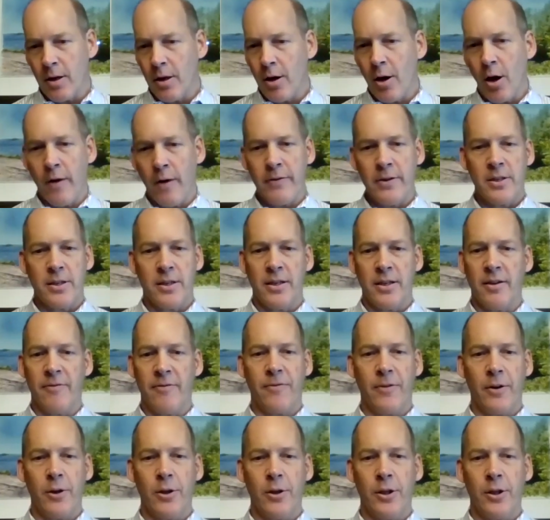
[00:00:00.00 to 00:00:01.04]
Obviously, a
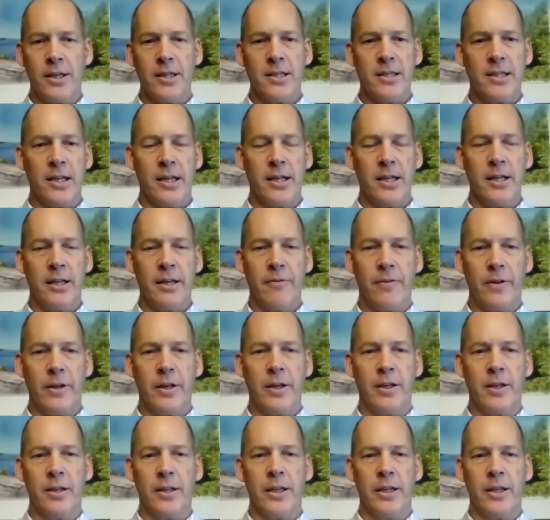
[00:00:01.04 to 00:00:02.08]
fairly
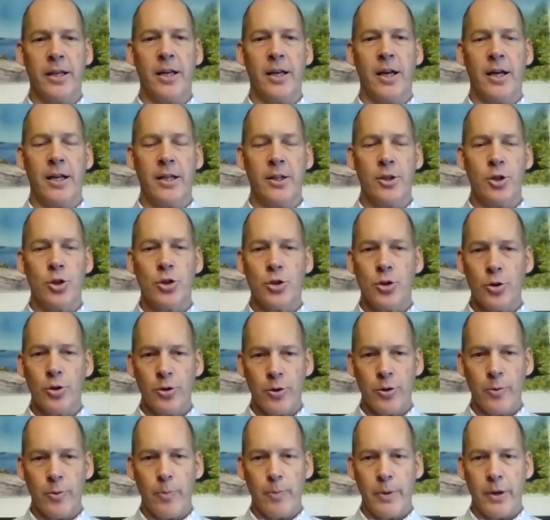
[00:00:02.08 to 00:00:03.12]
significantly
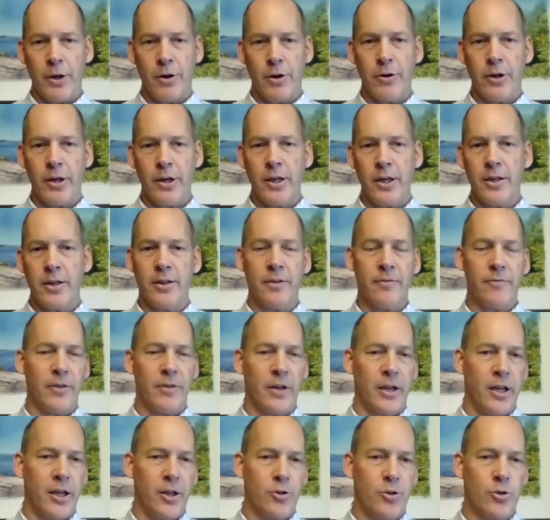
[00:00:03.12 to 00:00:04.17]
uncertain period in the
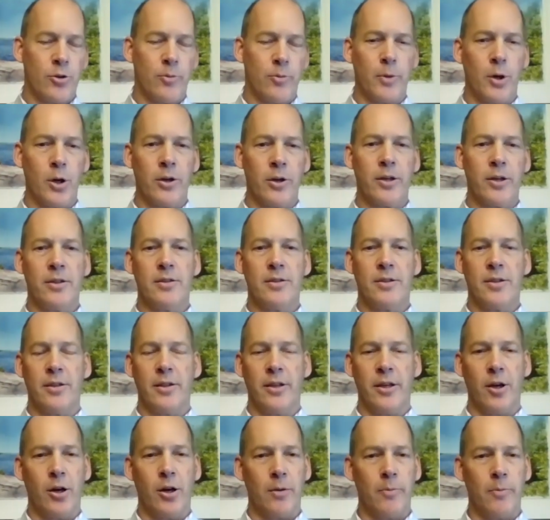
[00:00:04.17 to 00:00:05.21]
financial markets and
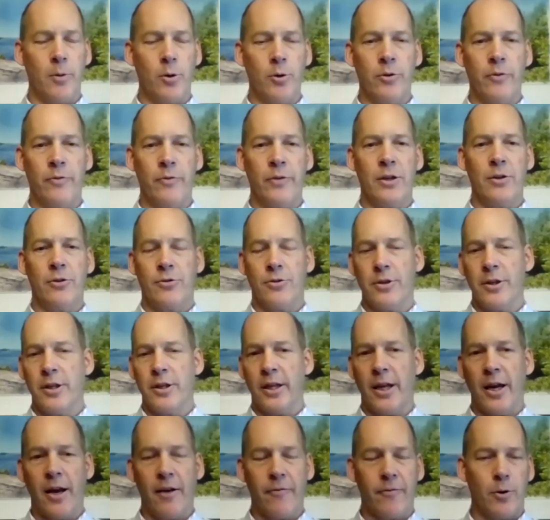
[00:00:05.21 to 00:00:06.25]
the automotive industry and
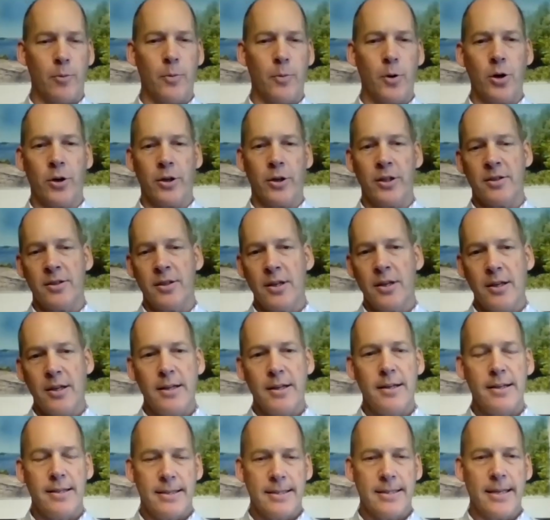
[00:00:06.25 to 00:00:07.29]
the aftermarkets
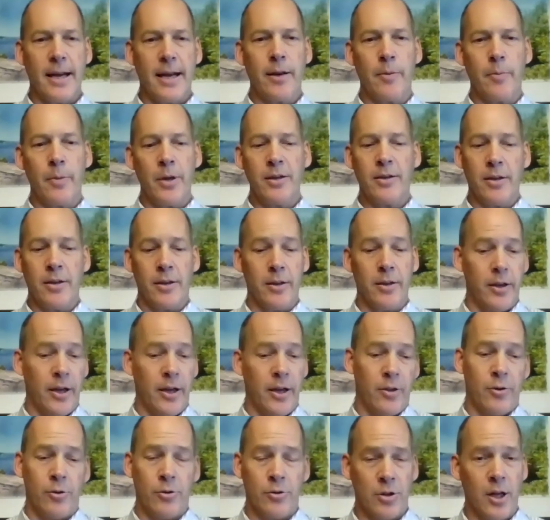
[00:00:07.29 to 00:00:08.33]
segment, and
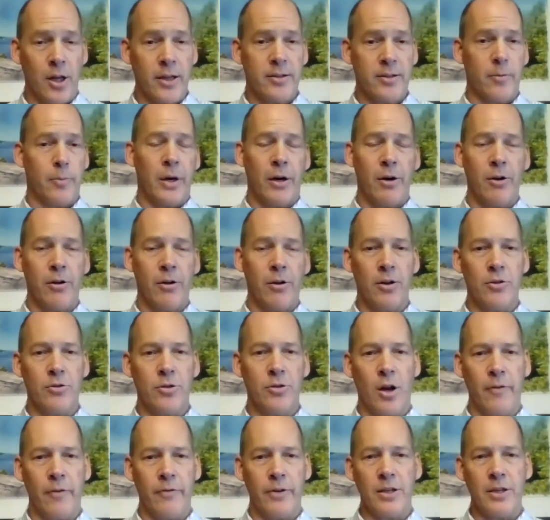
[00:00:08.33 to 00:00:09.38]
there's lots of parallels,
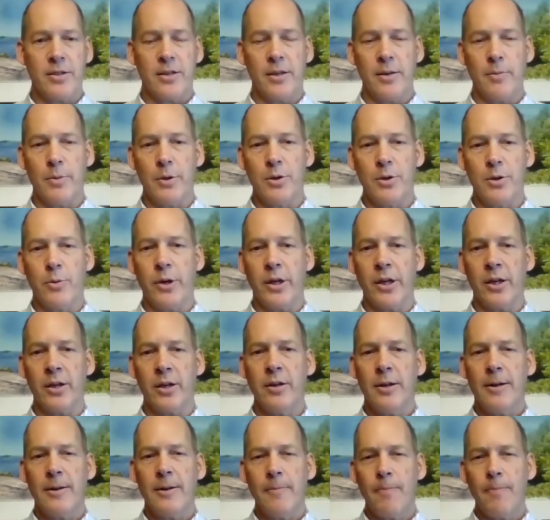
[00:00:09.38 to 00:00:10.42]
obviously, between
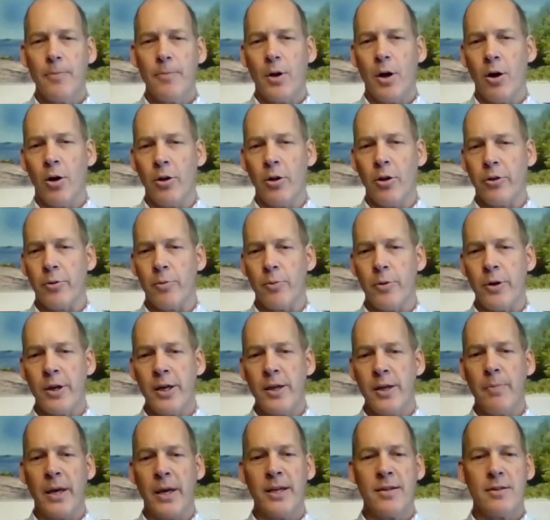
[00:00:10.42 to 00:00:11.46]
all
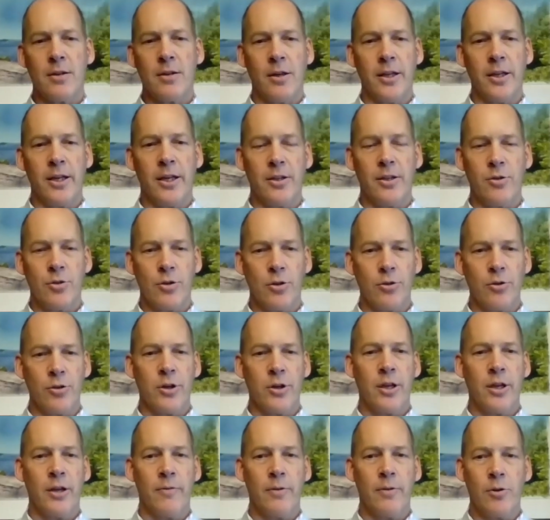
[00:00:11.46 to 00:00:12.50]
three based on the
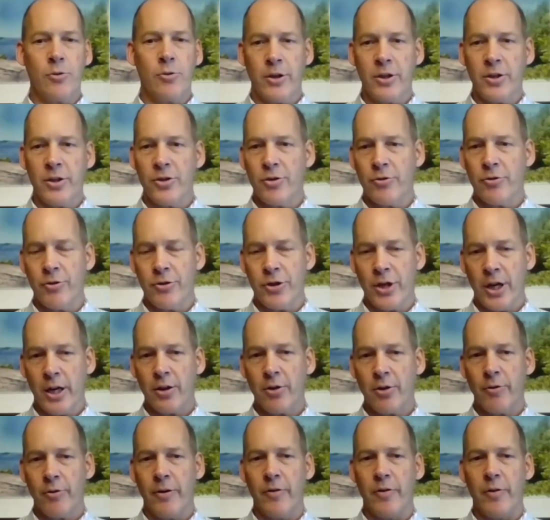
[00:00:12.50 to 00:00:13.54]
uncertainty of the
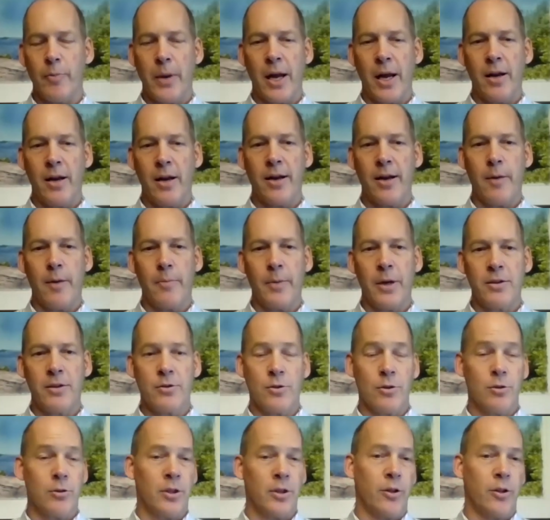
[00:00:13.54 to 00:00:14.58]
trajectory of the pandemic,
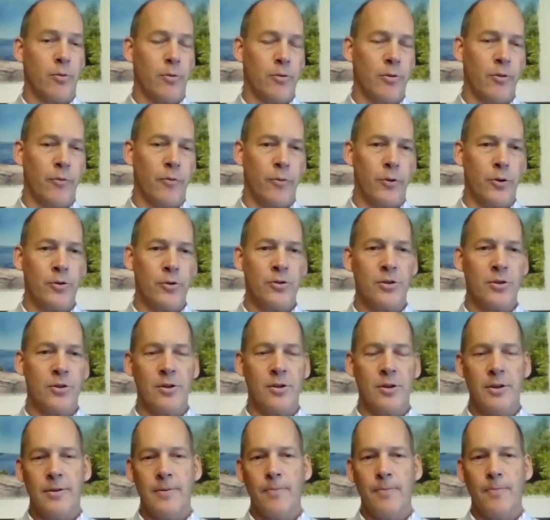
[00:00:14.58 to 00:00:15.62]
certainly through the first
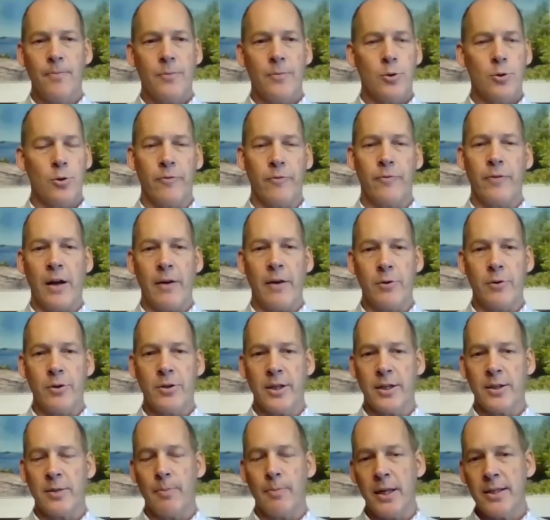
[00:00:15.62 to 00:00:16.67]
sort of 5 or
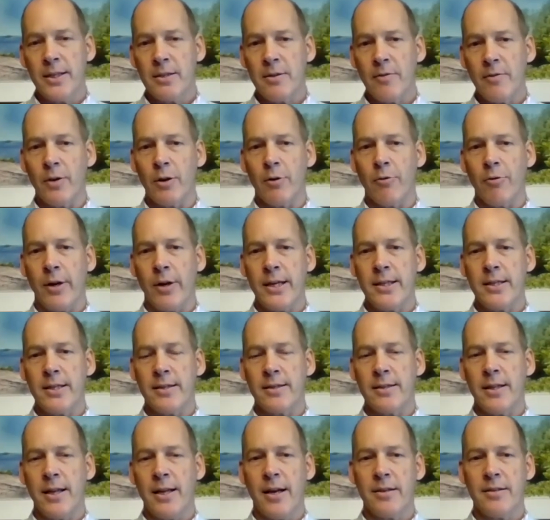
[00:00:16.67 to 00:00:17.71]
6 months of the
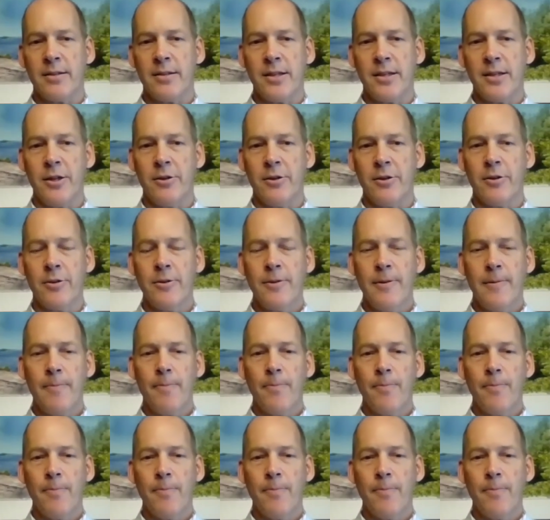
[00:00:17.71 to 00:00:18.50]
crisis last year.